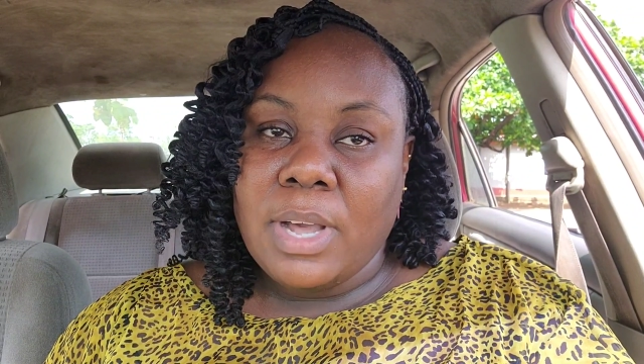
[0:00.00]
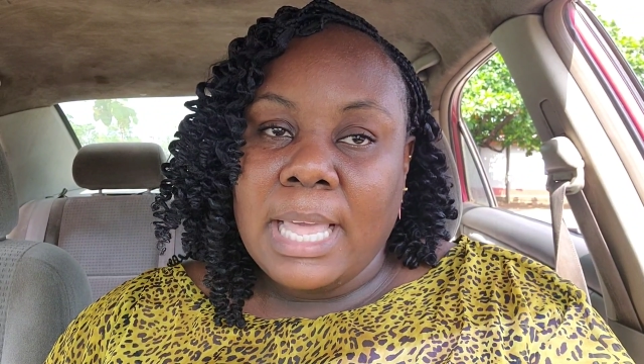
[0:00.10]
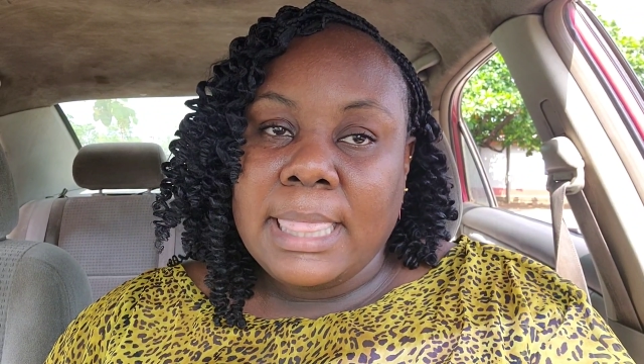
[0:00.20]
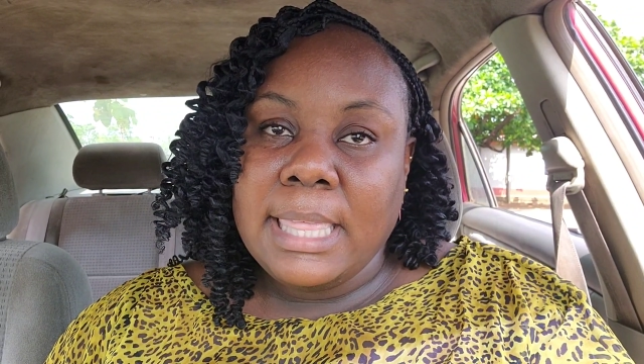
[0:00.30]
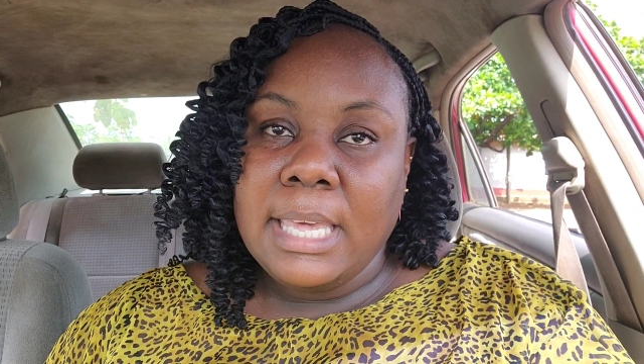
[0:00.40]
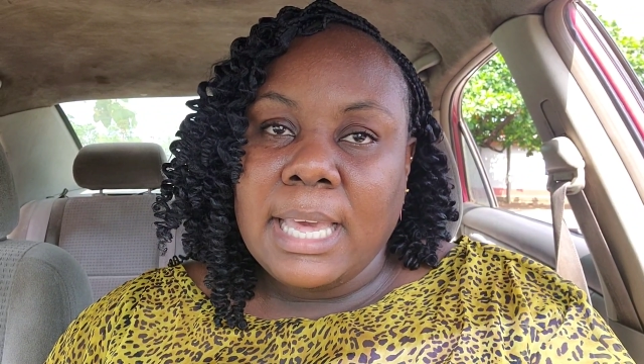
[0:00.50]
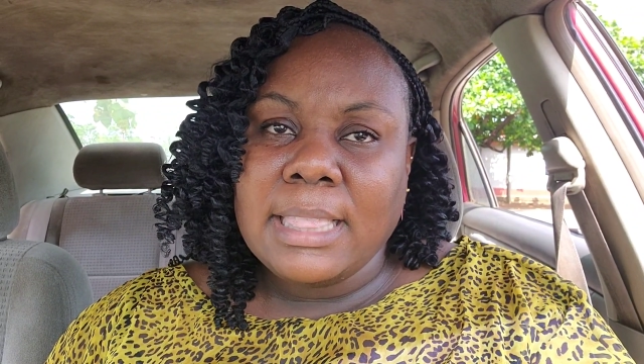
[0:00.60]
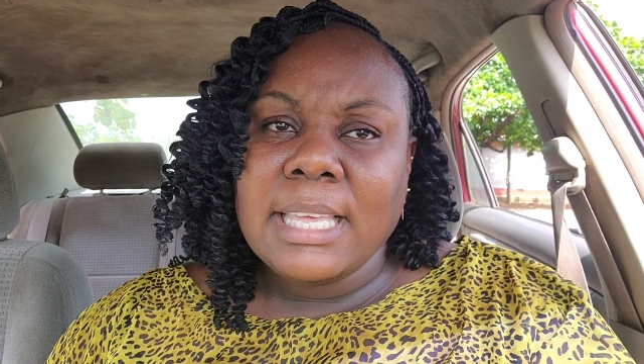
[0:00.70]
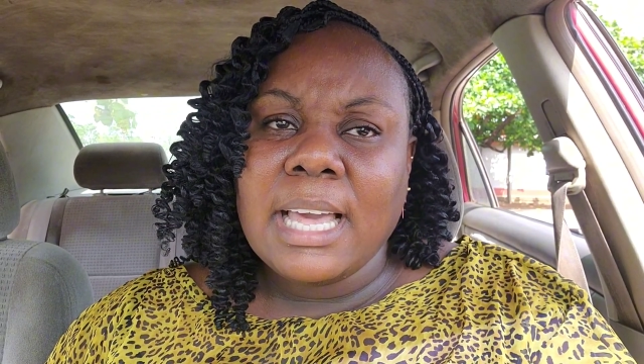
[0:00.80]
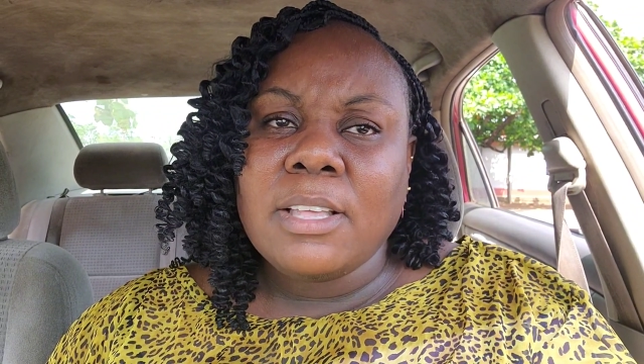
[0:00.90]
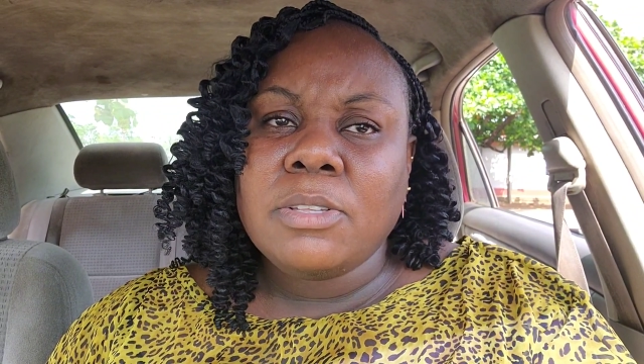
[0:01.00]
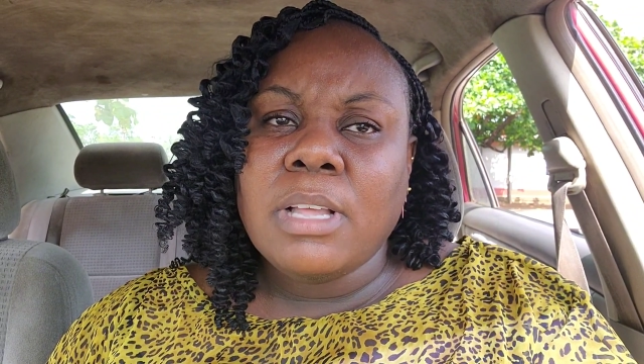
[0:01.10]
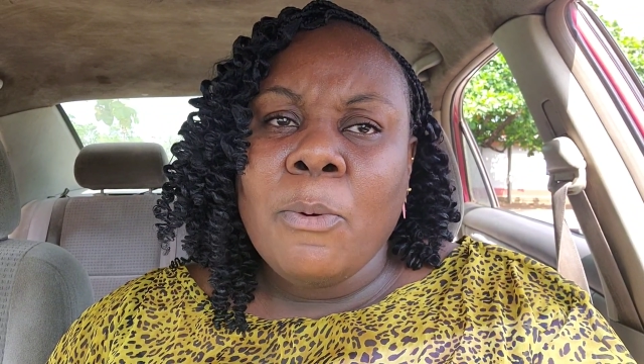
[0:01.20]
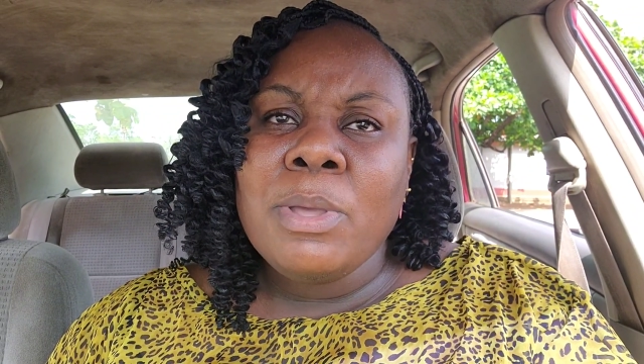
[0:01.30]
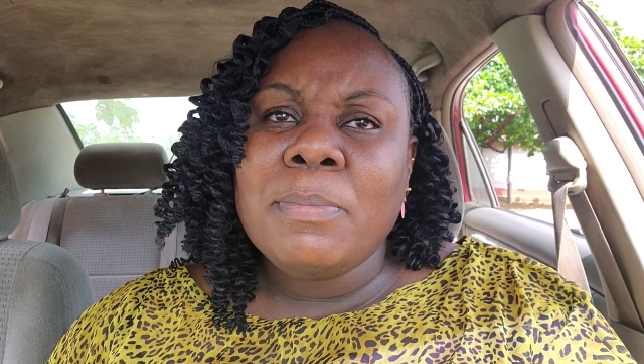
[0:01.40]
I think
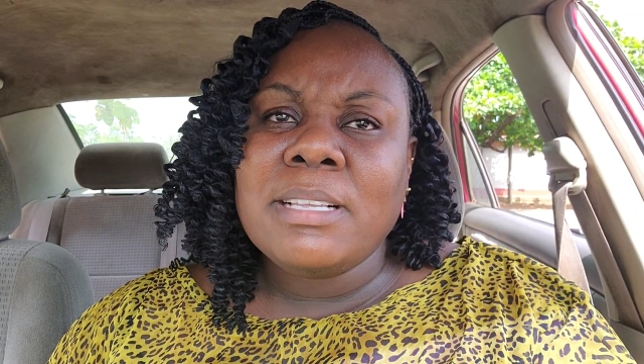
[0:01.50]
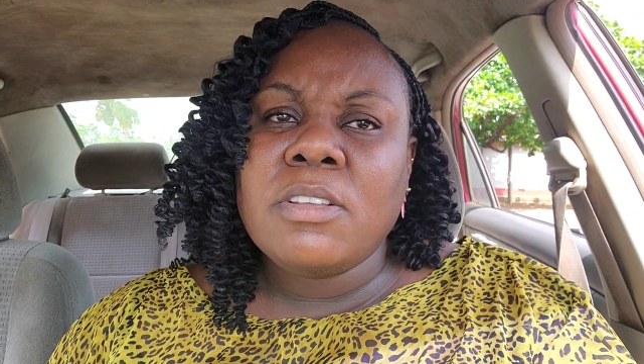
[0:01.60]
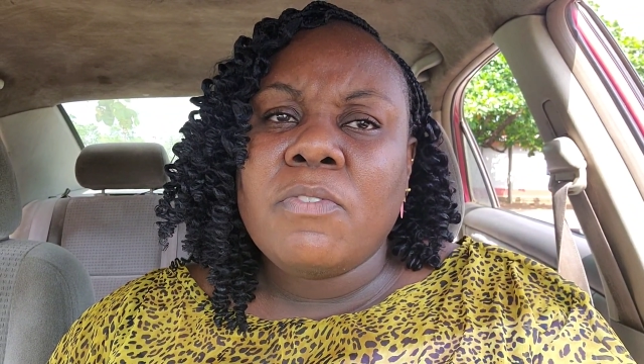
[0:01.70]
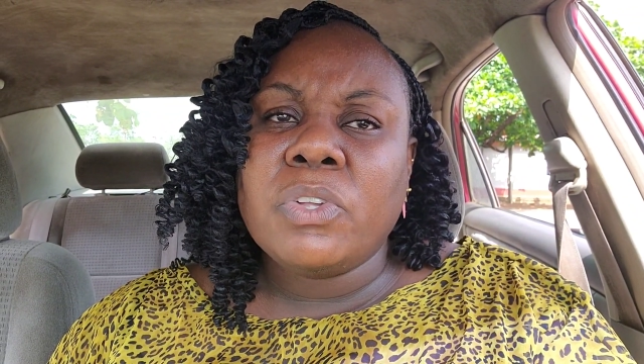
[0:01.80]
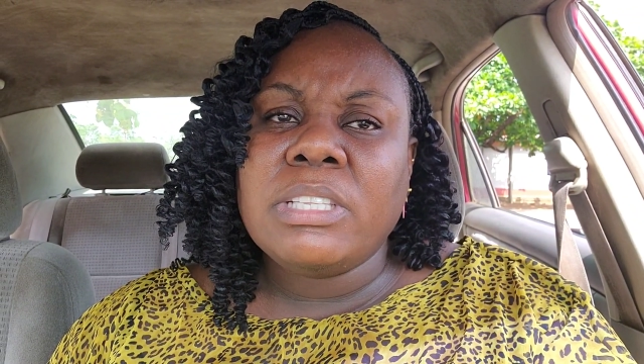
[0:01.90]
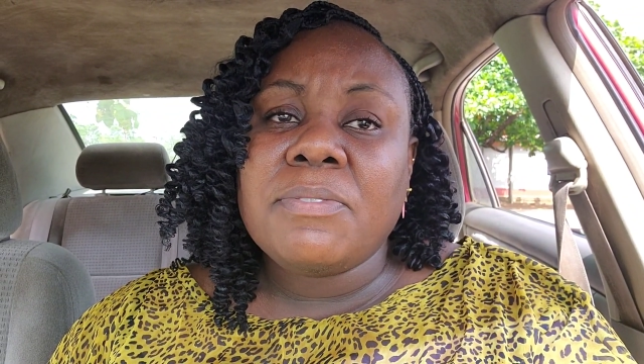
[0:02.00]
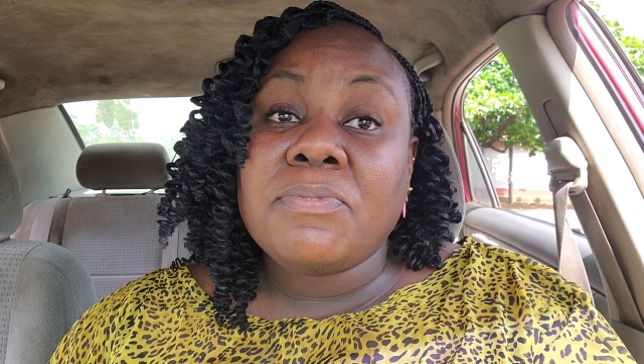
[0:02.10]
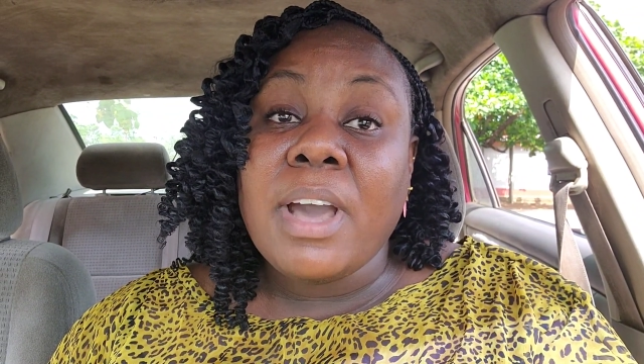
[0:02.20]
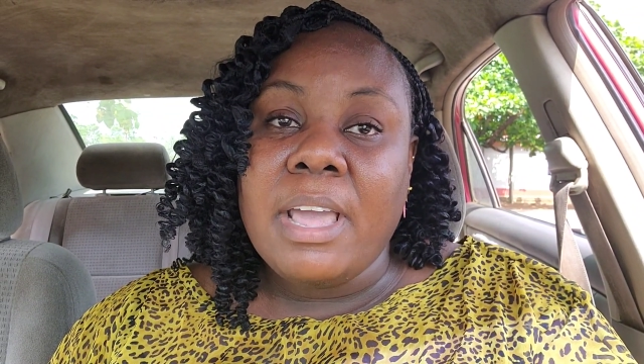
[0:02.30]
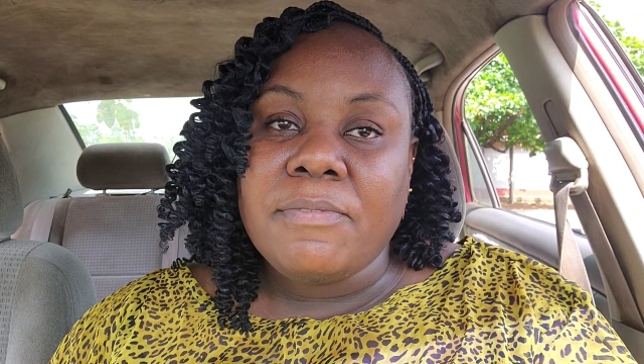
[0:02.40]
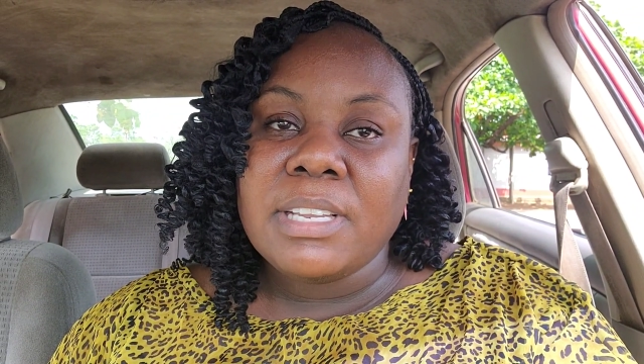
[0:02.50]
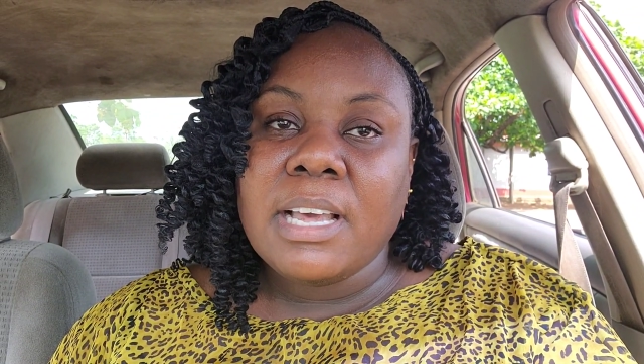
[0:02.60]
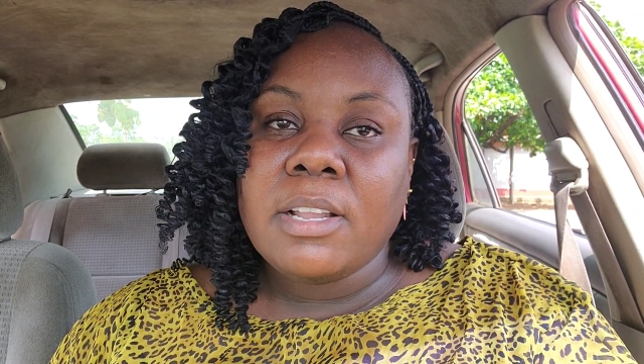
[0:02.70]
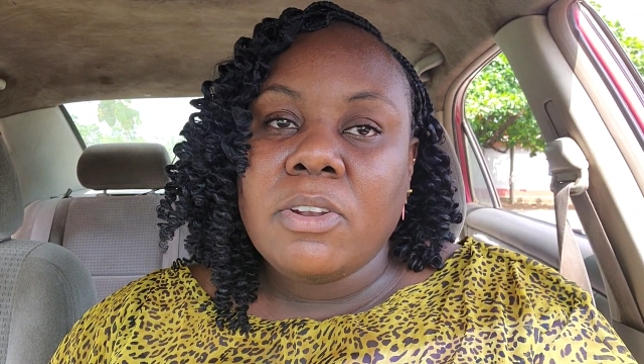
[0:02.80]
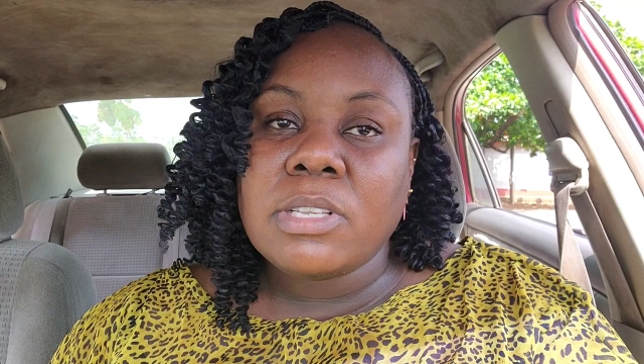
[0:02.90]
I weighed myself on day 5, and
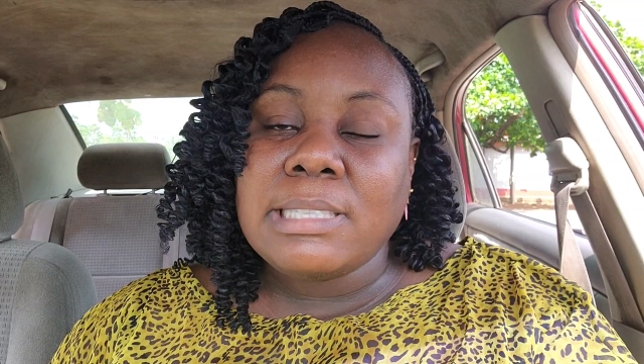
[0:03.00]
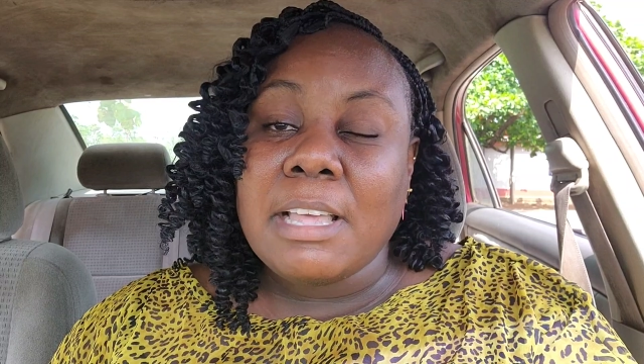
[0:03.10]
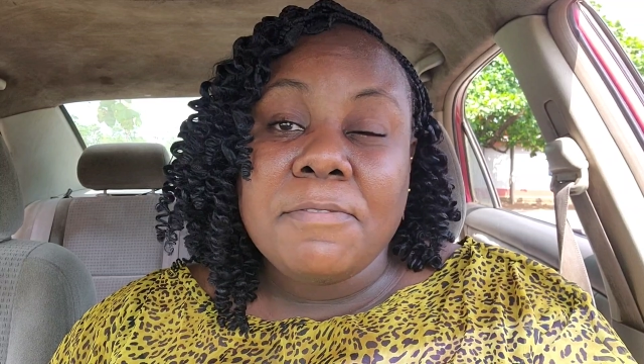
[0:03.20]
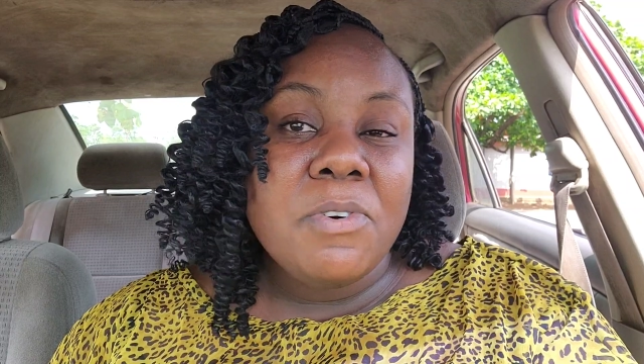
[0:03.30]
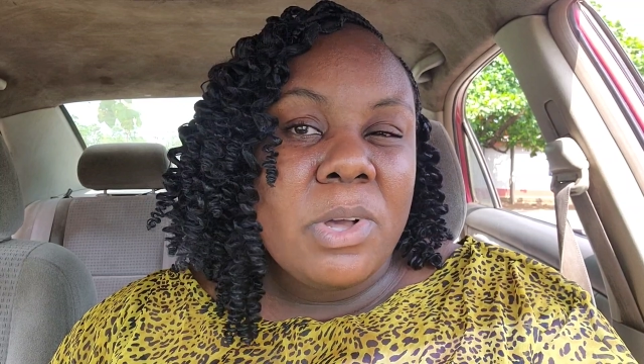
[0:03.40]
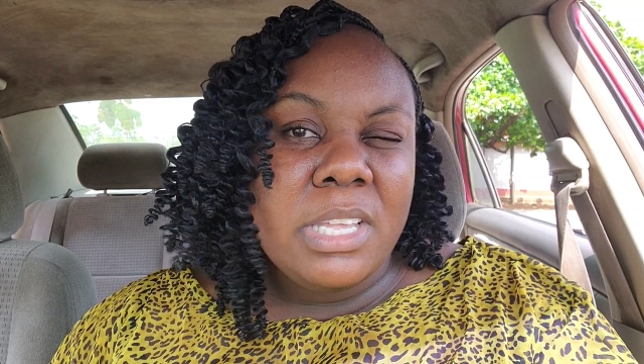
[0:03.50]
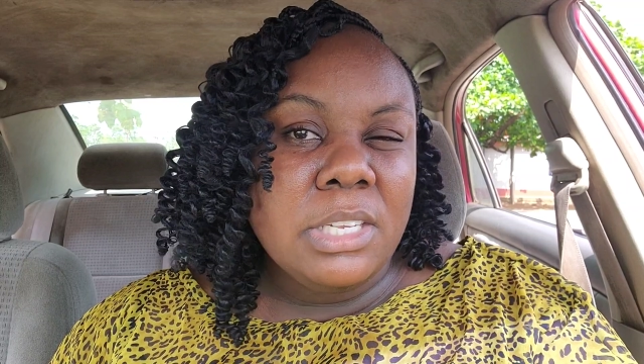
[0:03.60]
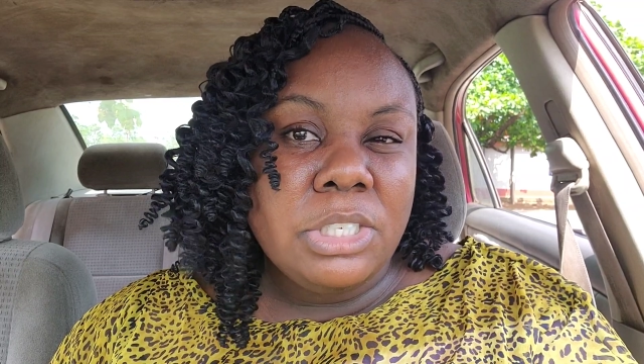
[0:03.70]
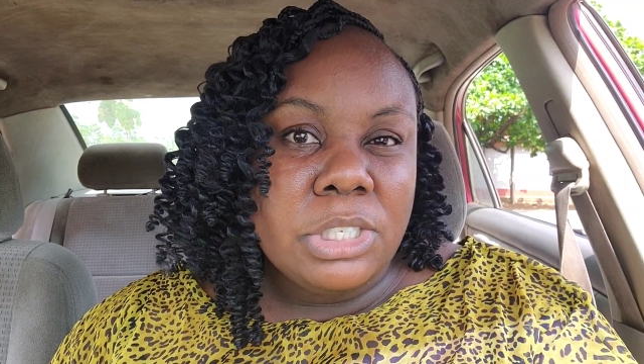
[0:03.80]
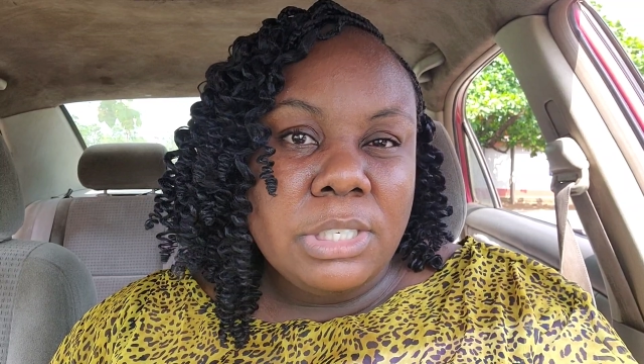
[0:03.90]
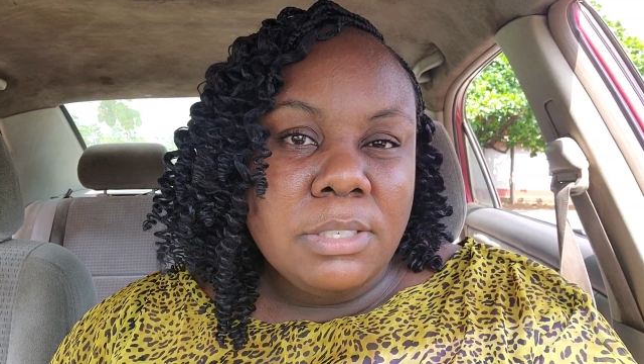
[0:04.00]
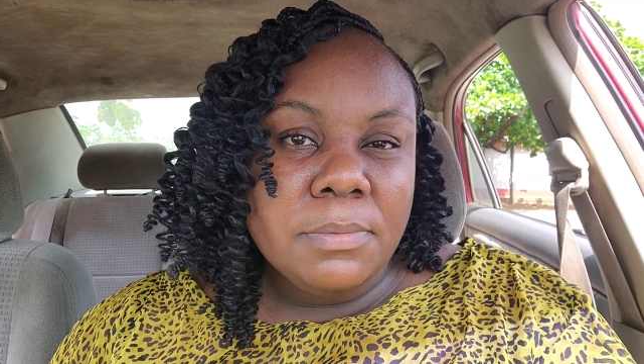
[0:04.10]
I had lost like 4 kg.